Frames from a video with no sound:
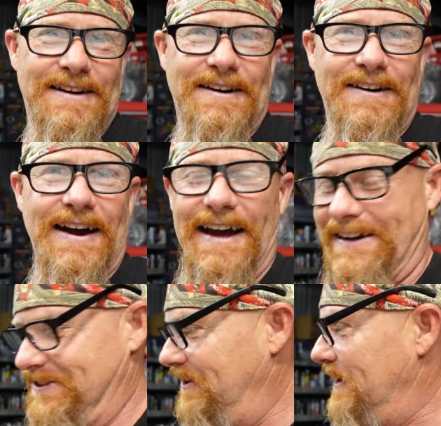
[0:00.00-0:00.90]
All right,
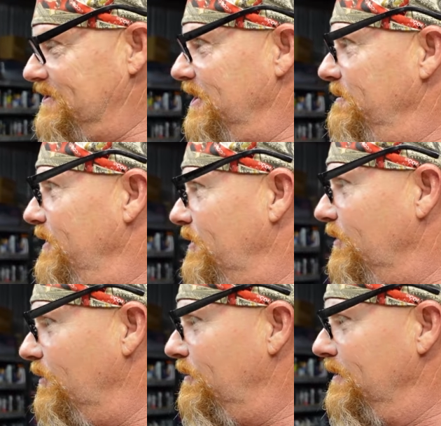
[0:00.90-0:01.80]
so that's going to be
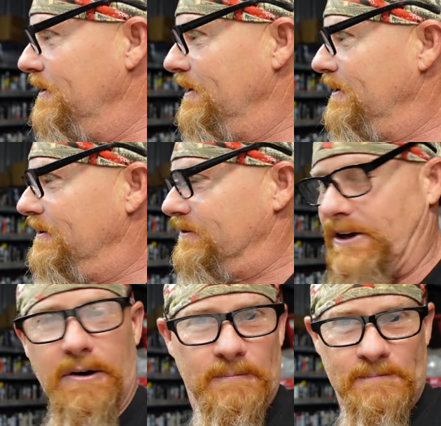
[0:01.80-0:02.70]
cool.
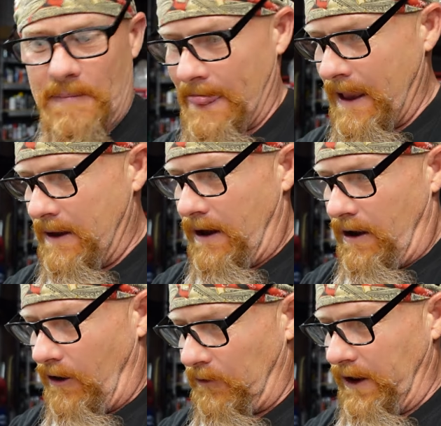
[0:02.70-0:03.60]
So,
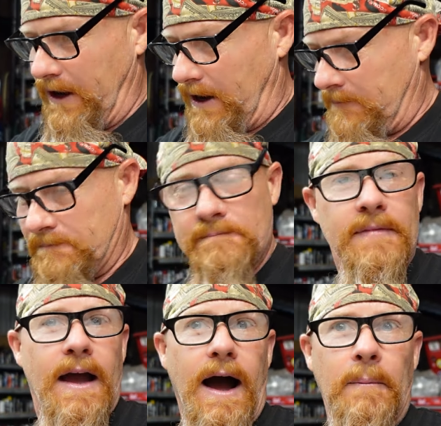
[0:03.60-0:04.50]
hopefully uh,
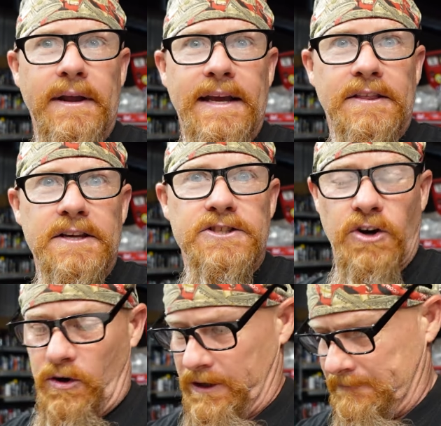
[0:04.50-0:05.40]
I'm going to get this
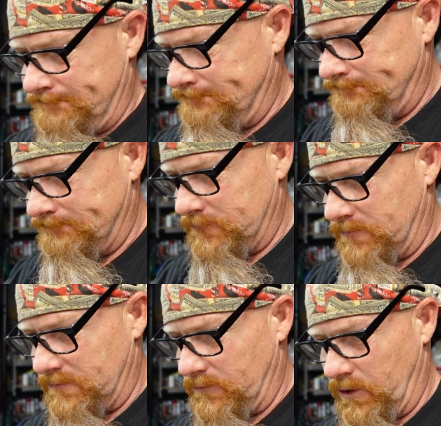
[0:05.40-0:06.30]
on.
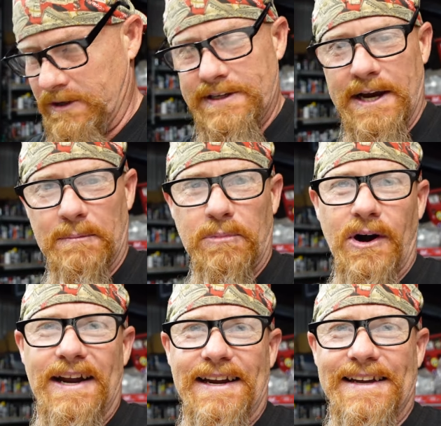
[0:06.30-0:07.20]
We're going to take a
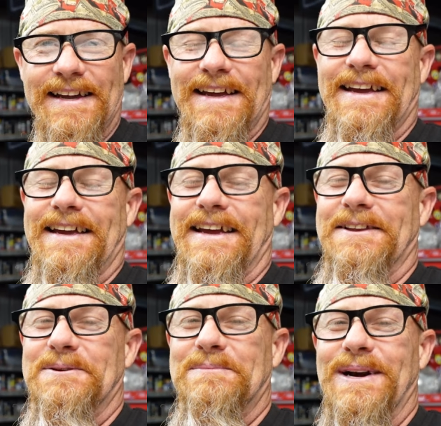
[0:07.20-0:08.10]
break and
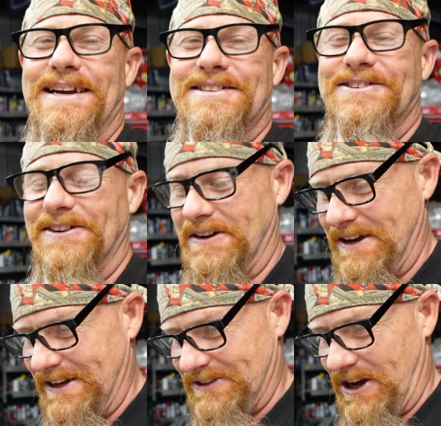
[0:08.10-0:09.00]
get the brakes on.
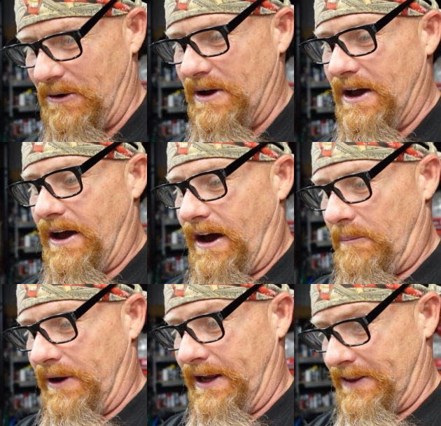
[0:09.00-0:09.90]
So
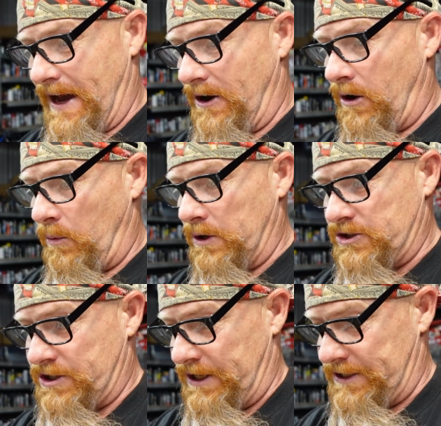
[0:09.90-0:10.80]
I'm going to get that on, which
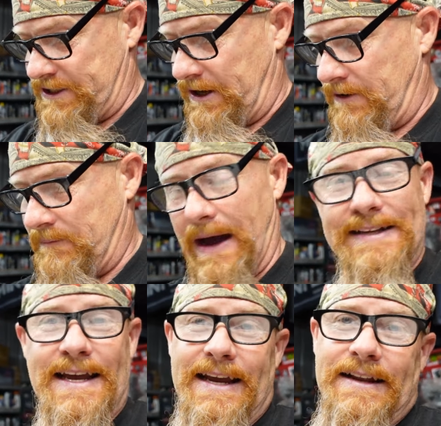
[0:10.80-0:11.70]
since uh, I've
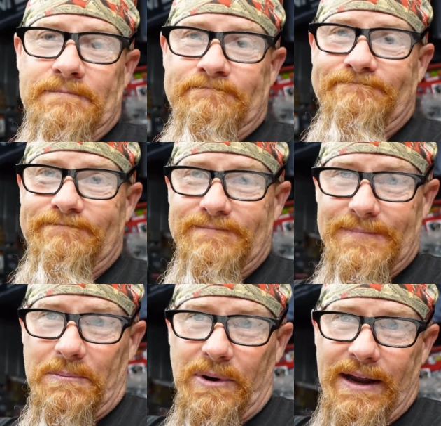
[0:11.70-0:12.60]
taken
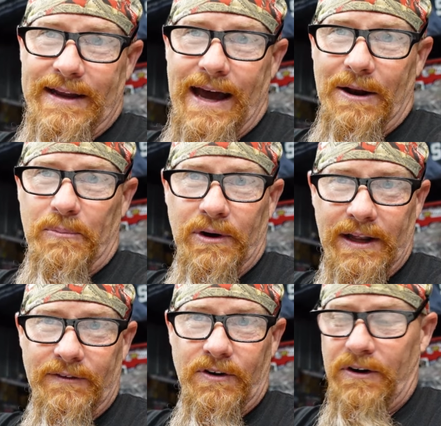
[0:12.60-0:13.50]
the brake caliper and
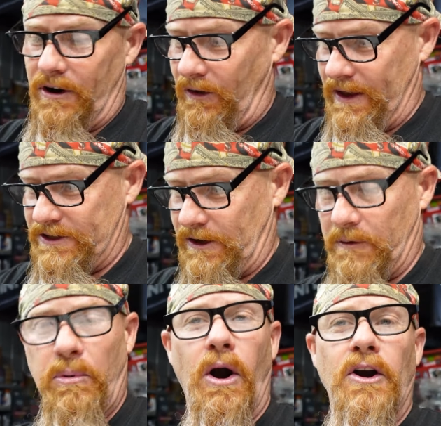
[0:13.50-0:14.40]
lever and all that stuff
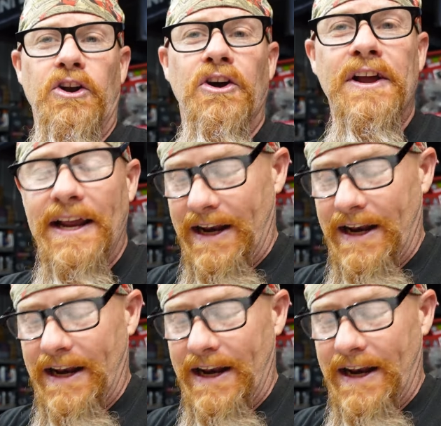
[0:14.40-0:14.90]
apart, you're going to